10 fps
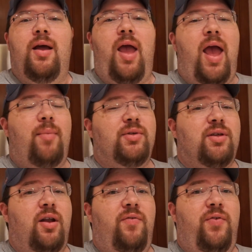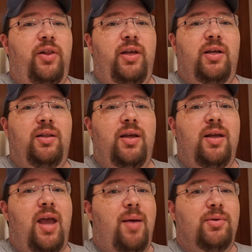Amazon affiliate
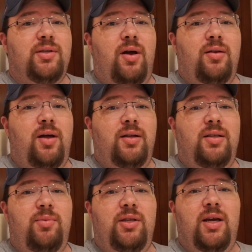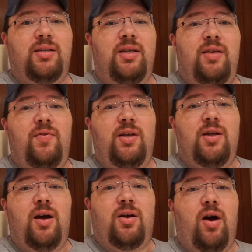link,
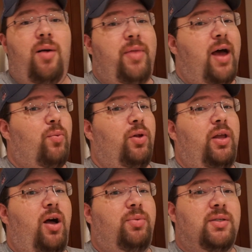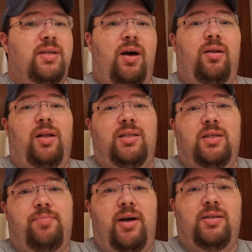amazon.timmytechtv.com. That really helps us out. It lets
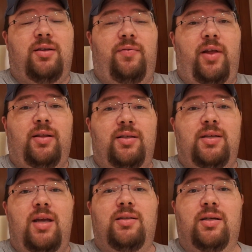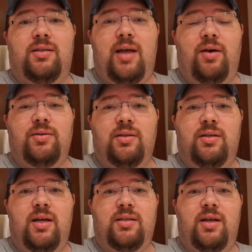us buy stuff like this a6000 to
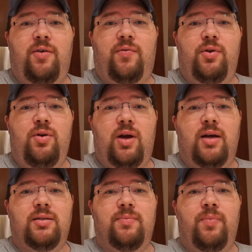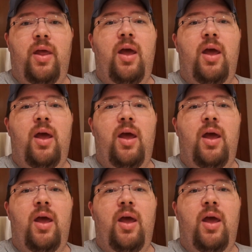test out for you guys.